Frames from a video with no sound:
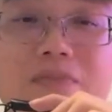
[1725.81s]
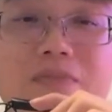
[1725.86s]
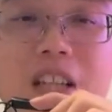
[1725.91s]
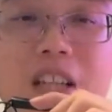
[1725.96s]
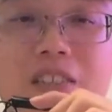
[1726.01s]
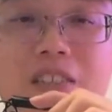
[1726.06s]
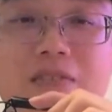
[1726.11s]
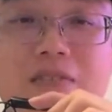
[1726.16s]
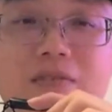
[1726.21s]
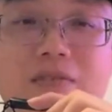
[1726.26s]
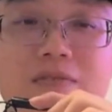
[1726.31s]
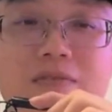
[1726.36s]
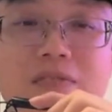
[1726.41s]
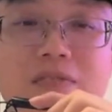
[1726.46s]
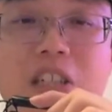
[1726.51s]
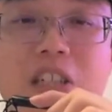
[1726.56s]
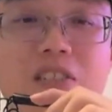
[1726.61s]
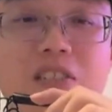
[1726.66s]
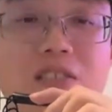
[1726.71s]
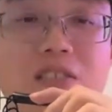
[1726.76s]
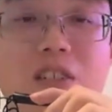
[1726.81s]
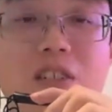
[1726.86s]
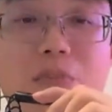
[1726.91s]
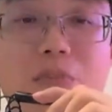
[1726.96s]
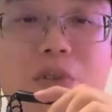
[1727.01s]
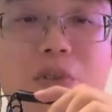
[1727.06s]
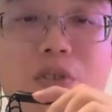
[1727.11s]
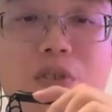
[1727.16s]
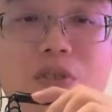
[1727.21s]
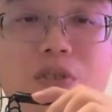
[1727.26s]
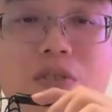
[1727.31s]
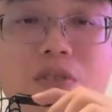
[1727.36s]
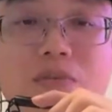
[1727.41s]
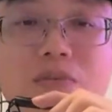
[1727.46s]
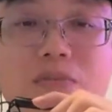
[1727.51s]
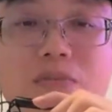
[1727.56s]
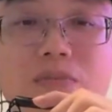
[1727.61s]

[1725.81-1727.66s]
like this approach,